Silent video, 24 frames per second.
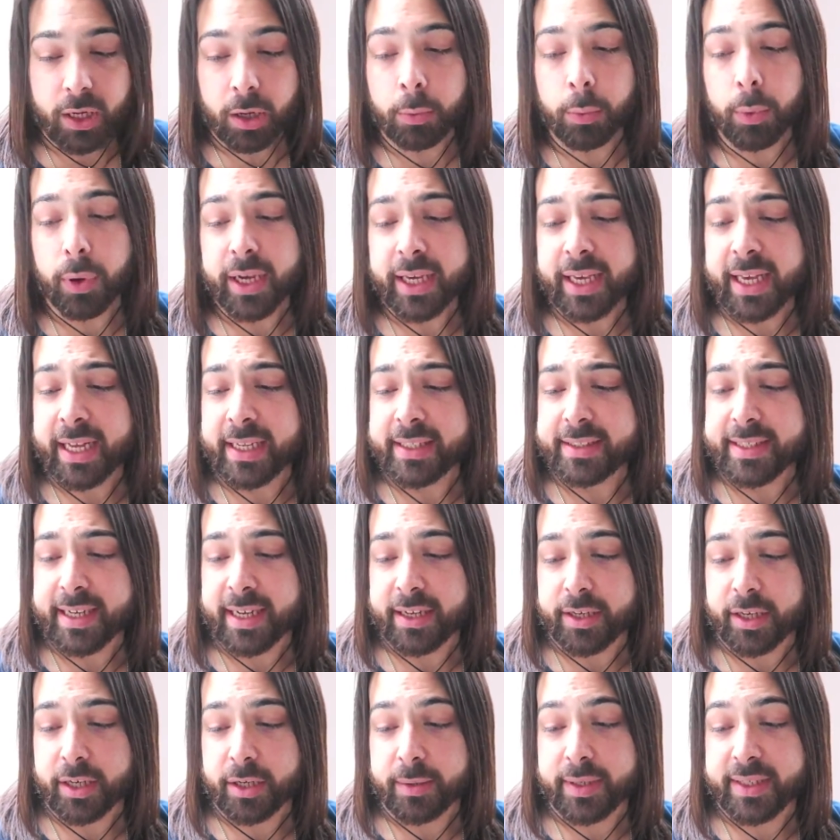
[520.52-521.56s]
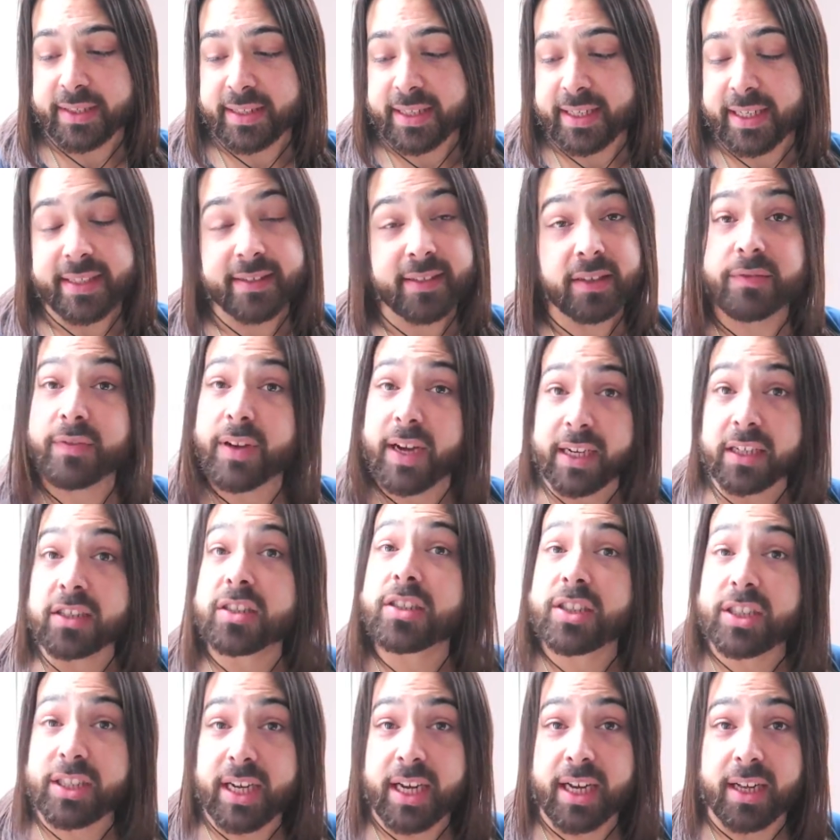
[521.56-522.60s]
What I can tell you is it is in fact a
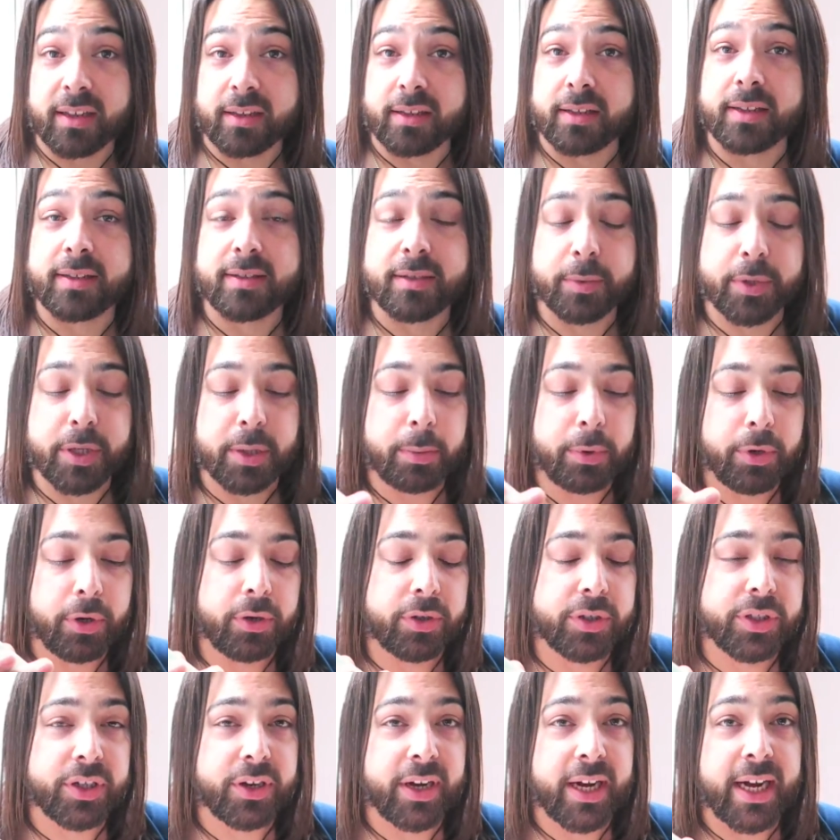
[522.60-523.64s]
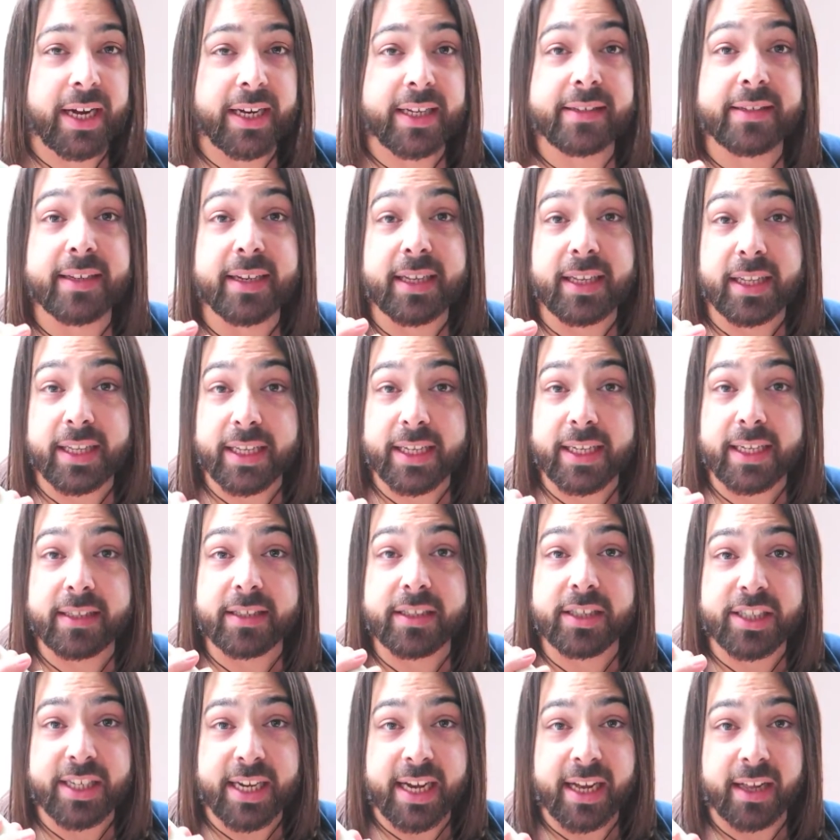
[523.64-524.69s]
gel. So when you put it on your hand, it's a
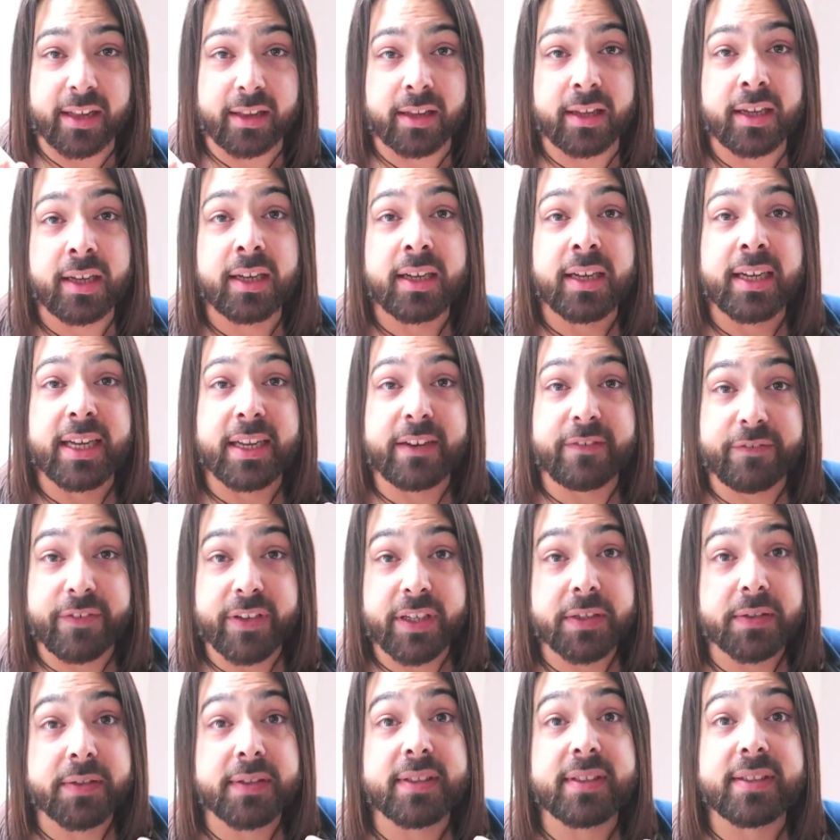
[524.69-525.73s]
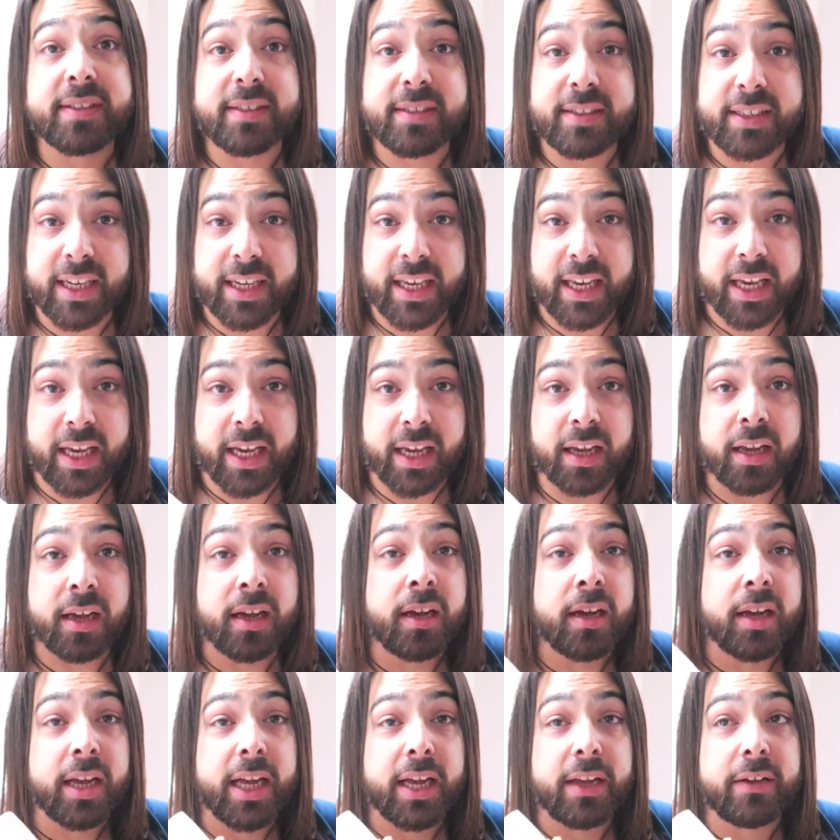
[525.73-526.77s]
clear gel. It feels sticky.
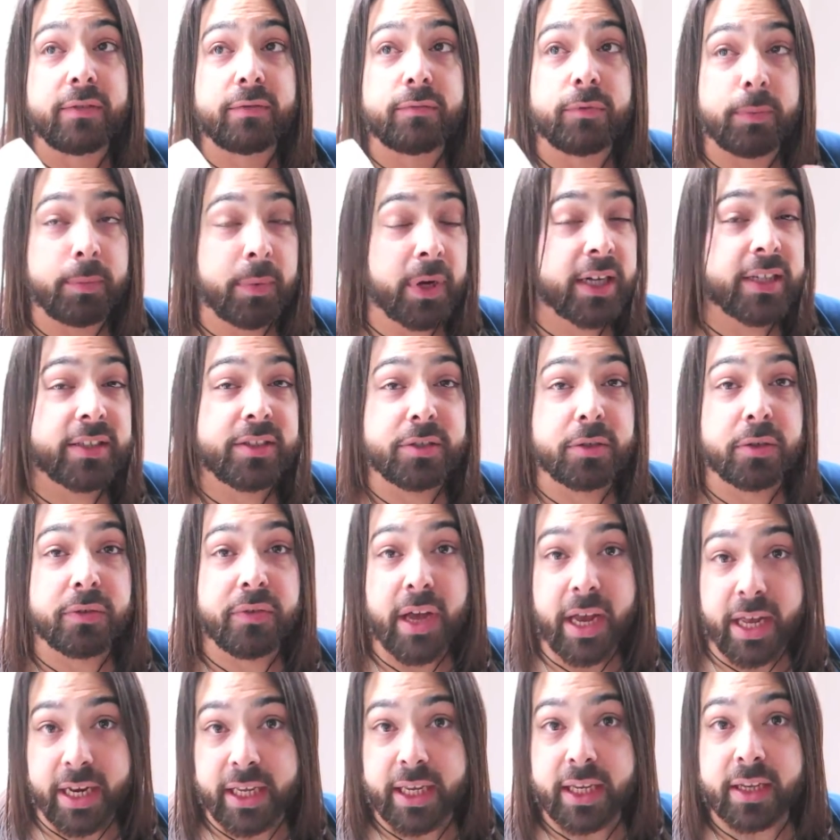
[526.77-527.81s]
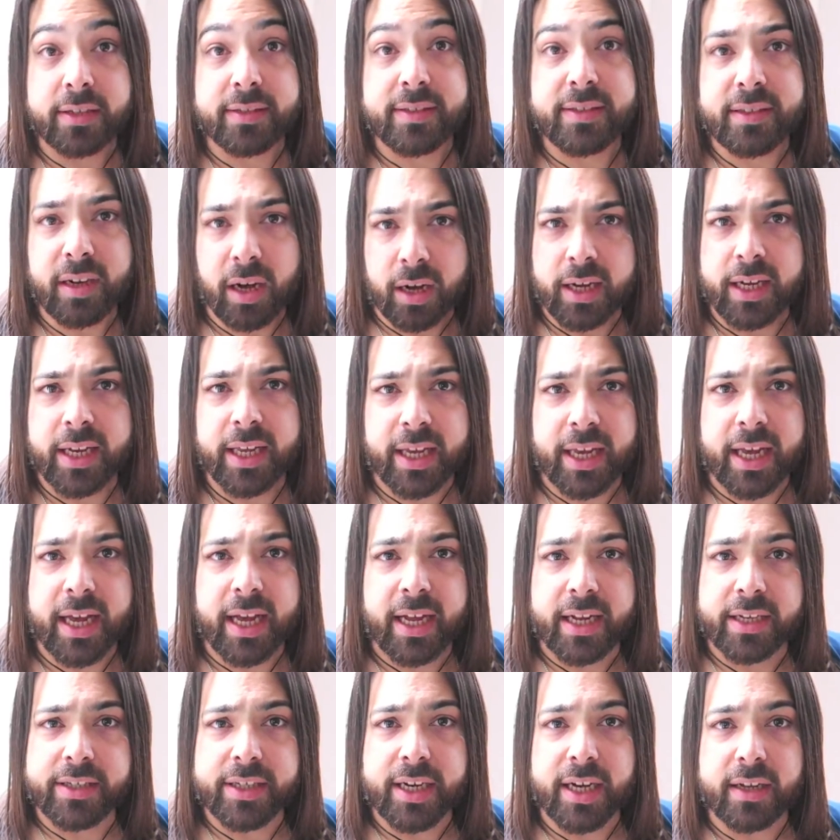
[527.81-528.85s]
It reminds you of any styling
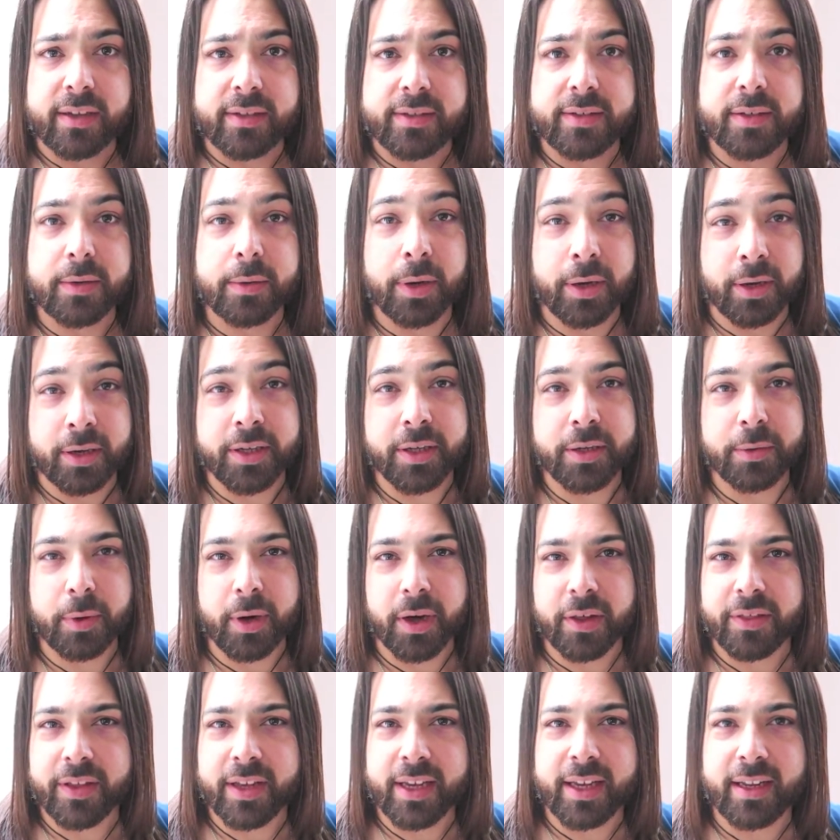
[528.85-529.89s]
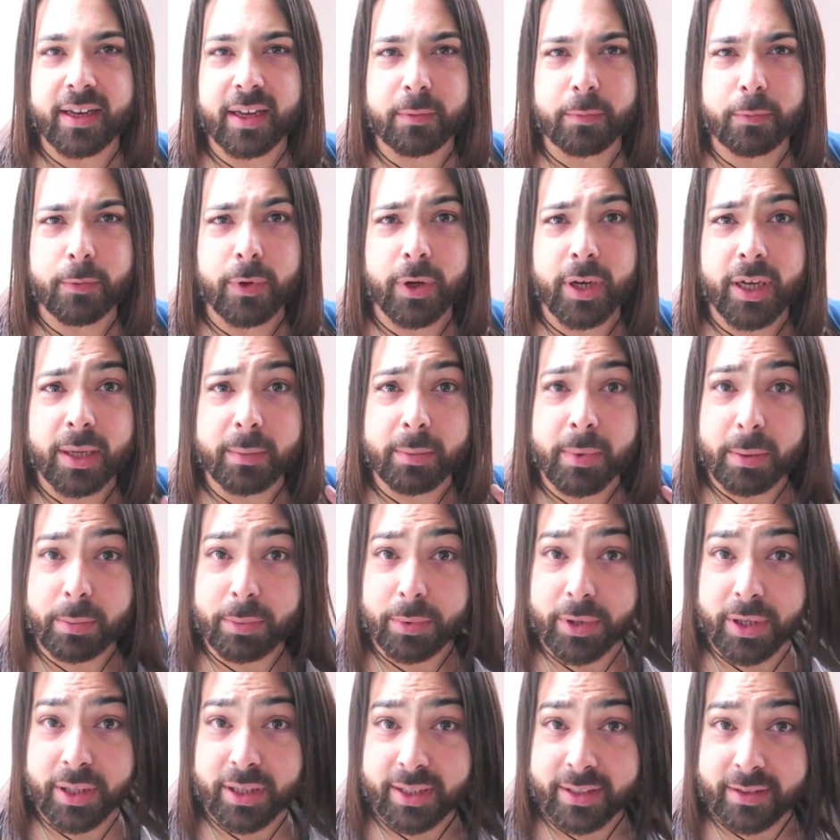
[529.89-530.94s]
hair gel. So you are thinking like, why am I
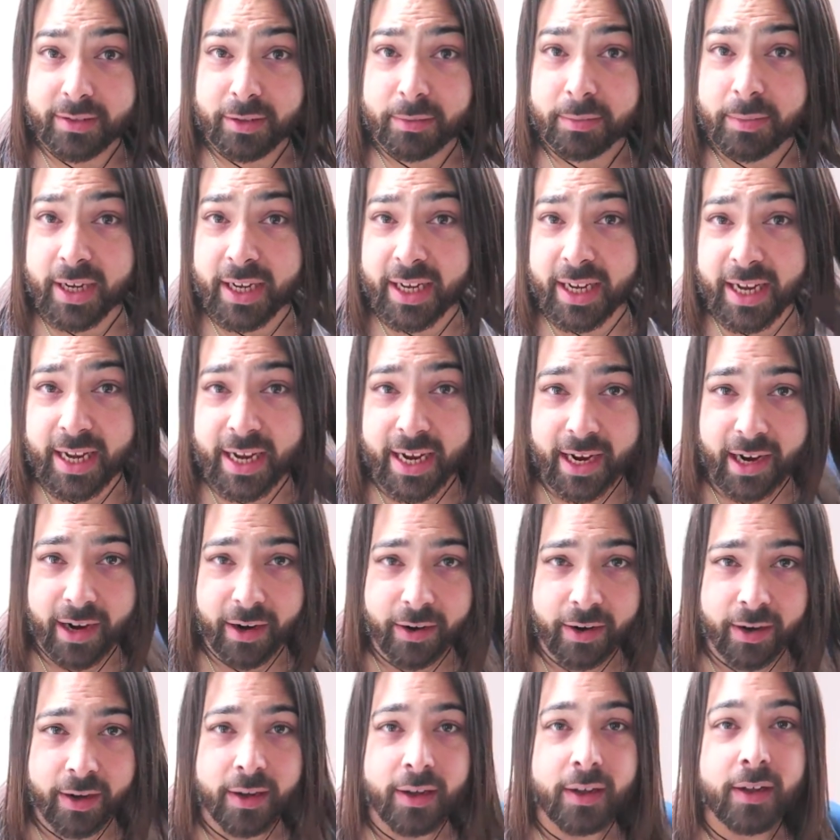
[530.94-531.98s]
putting this on my hair?